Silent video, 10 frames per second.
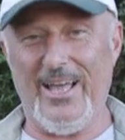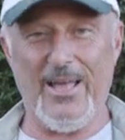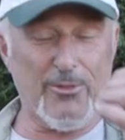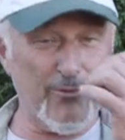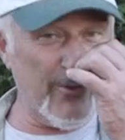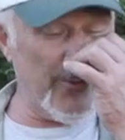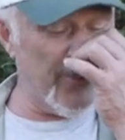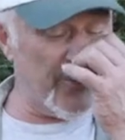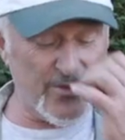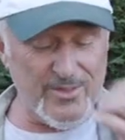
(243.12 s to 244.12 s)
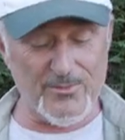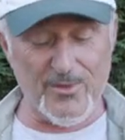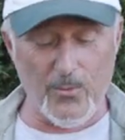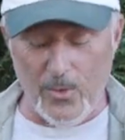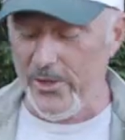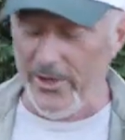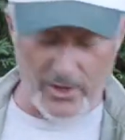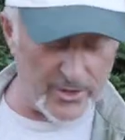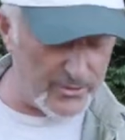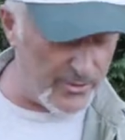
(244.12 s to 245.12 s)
uh, through the root system. So what you got to